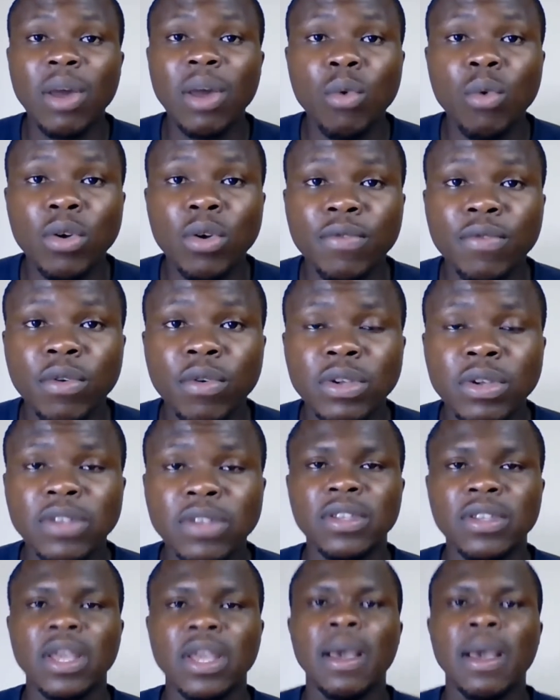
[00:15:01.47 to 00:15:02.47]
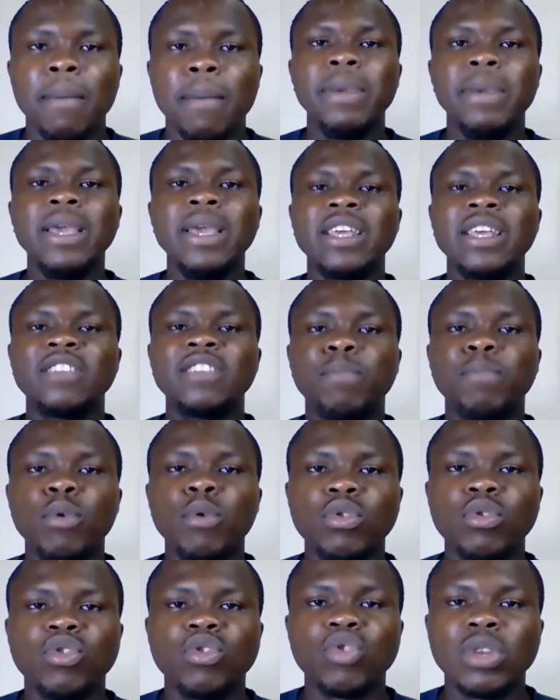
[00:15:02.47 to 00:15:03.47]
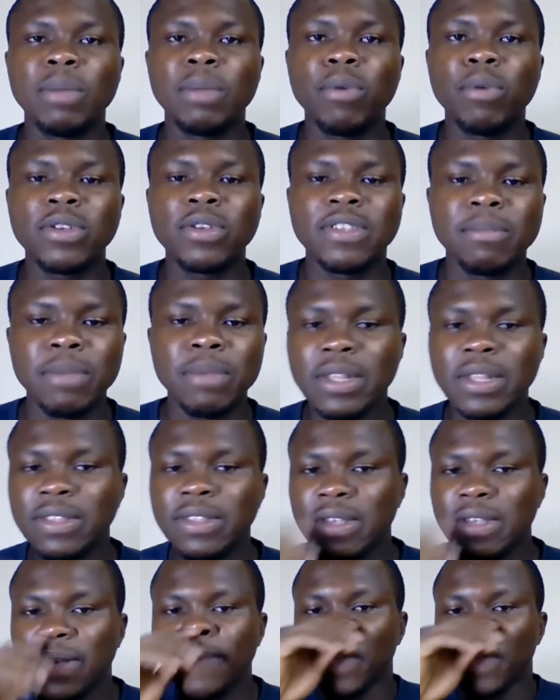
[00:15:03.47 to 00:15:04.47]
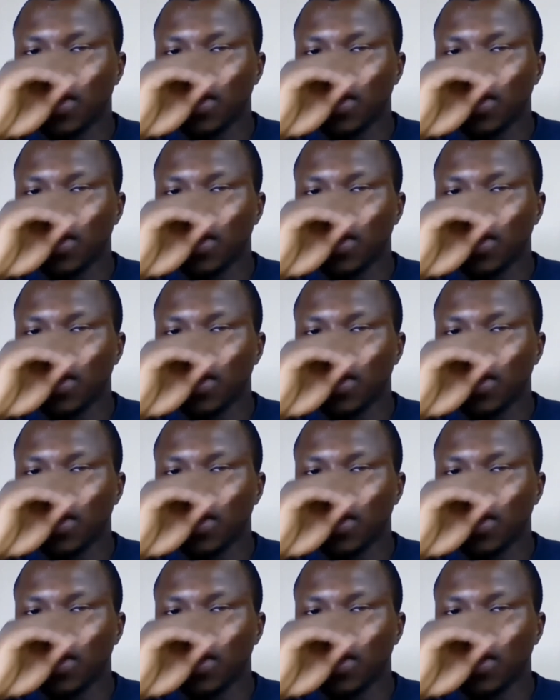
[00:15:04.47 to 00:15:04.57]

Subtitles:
word for risk. Being exposed to the possibility